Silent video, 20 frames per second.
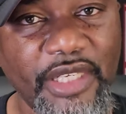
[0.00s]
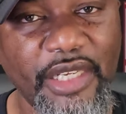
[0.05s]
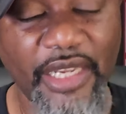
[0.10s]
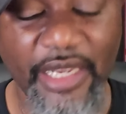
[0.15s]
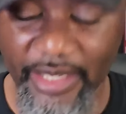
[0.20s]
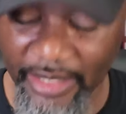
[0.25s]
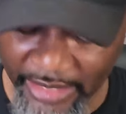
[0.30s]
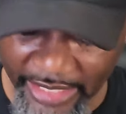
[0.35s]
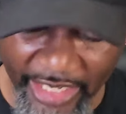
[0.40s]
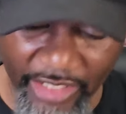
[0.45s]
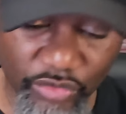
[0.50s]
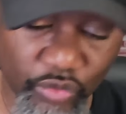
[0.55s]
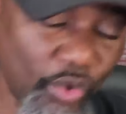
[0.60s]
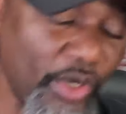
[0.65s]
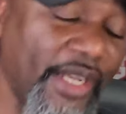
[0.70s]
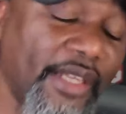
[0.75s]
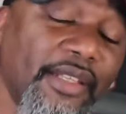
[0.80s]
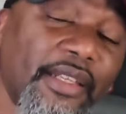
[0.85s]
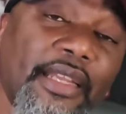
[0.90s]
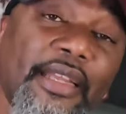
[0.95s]
And guess
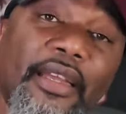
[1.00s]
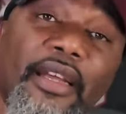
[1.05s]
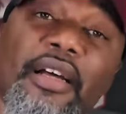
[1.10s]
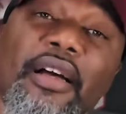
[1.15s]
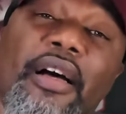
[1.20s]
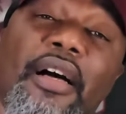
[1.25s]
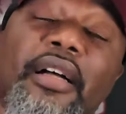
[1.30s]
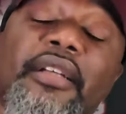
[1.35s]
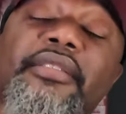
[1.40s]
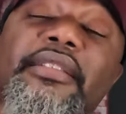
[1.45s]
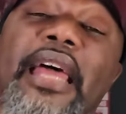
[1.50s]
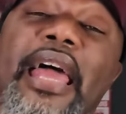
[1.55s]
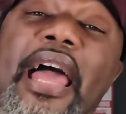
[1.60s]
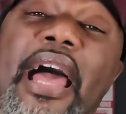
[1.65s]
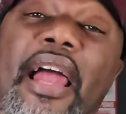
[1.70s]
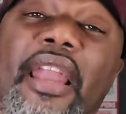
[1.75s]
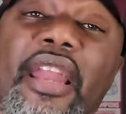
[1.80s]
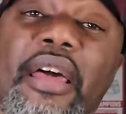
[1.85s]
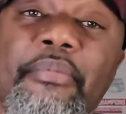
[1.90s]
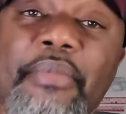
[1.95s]
what? Us
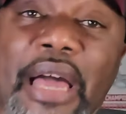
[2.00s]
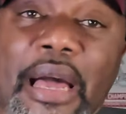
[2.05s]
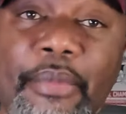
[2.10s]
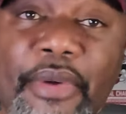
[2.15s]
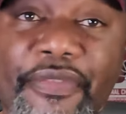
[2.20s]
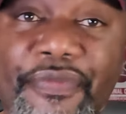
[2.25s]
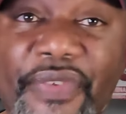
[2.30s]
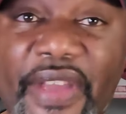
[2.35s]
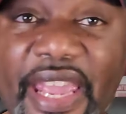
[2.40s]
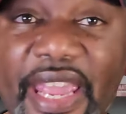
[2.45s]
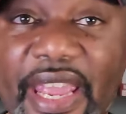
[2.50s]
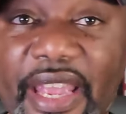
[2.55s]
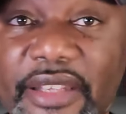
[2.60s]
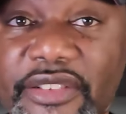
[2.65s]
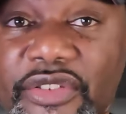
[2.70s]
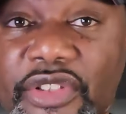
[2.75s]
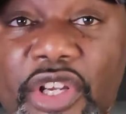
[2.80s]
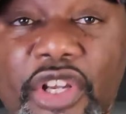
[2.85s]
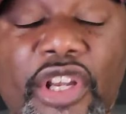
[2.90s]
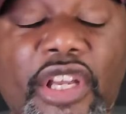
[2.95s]
Alabama
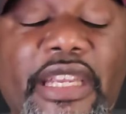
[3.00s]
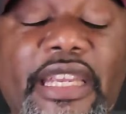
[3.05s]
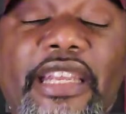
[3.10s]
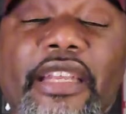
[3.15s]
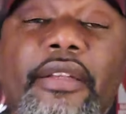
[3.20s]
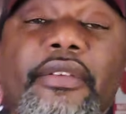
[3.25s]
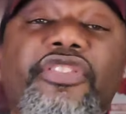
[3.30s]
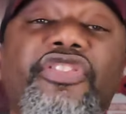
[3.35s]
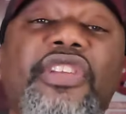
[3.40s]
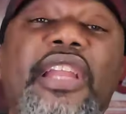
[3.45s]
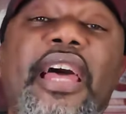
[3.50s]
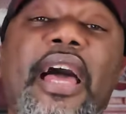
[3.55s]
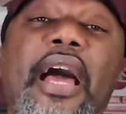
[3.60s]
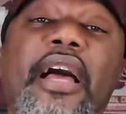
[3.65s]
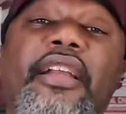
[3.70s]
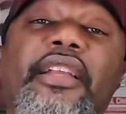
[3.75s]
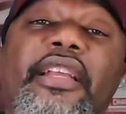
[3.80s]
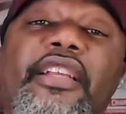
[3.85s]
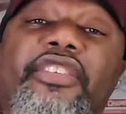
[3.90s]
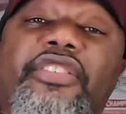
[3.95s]
fans is
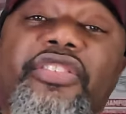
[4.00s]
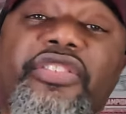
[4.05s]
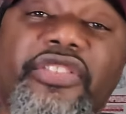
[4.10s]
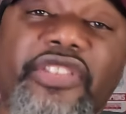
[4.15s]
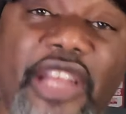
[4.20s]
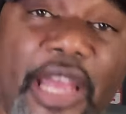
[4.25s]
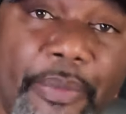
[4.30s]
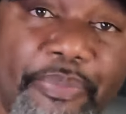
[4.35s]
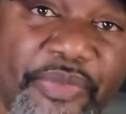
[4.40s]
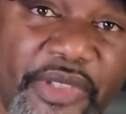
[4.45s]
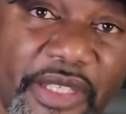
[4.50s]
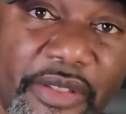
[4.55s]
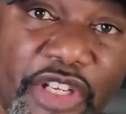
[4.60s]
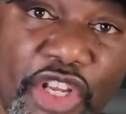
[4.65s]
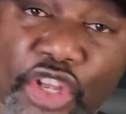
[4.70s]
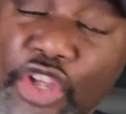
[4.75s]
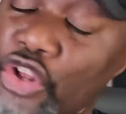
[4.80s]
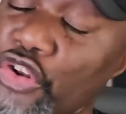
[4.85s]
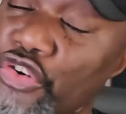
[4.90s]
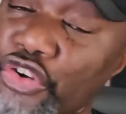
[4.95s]
not
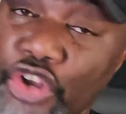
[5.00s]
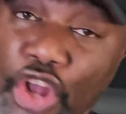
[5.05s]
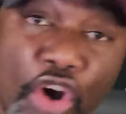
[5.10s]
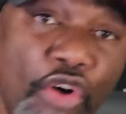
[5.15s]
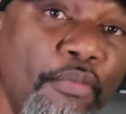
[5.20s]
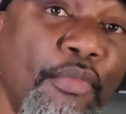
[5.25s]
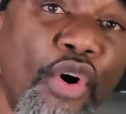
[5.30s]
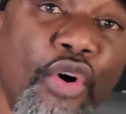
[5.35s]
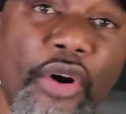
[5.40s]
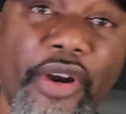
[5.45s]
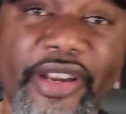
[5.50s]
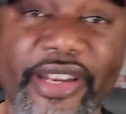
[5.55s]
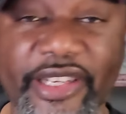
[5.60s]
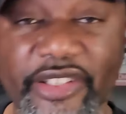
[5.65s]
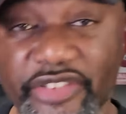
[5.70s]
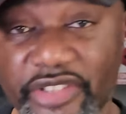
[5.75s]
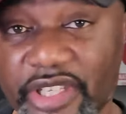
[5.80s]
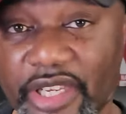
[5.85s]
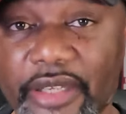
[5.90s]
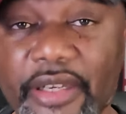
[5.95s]
accepting no more of
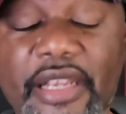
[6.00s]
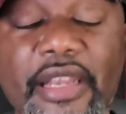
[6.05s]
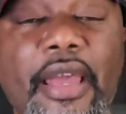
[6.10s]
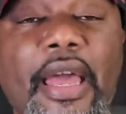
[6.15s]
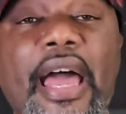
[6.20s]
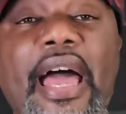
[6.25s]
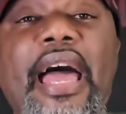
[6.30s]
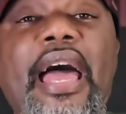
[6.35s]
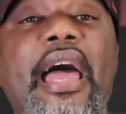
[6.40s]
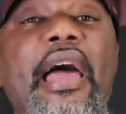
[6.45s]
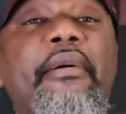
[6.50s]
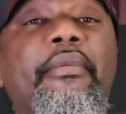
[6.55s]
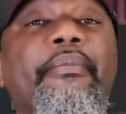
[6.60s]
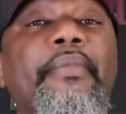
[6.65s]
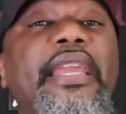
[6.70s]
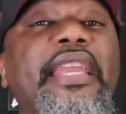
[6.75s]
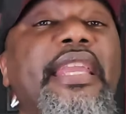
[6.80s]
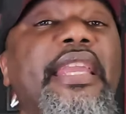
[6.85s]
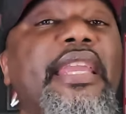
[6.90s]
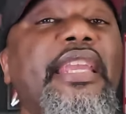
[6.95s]
this shit. I
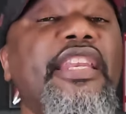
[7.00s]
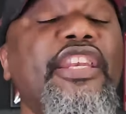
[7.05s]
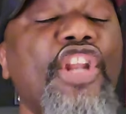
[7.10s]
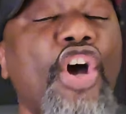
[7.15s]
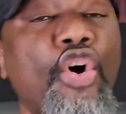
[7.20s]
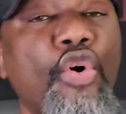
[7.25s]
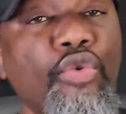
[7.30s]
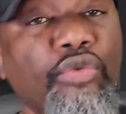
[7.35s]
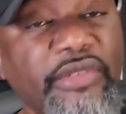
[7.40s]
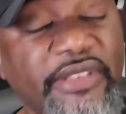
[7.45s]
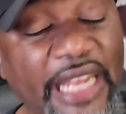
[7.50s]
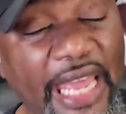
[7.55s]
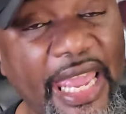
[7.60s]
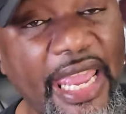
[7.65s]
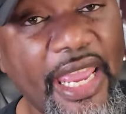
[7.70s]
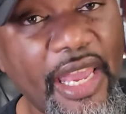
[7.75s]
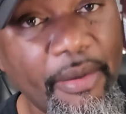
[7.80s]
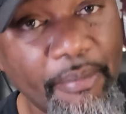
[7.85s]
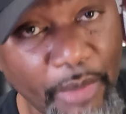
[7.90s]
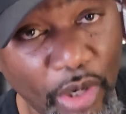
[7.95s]
mean no
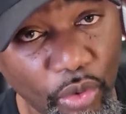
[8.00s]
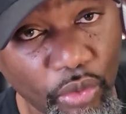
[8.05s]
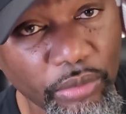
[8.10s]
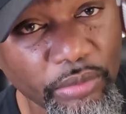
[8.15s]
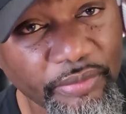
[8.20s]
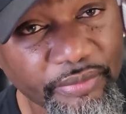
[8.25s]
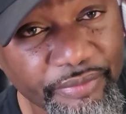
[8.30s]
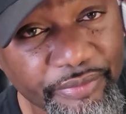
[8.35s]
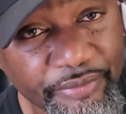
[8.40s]
damn more.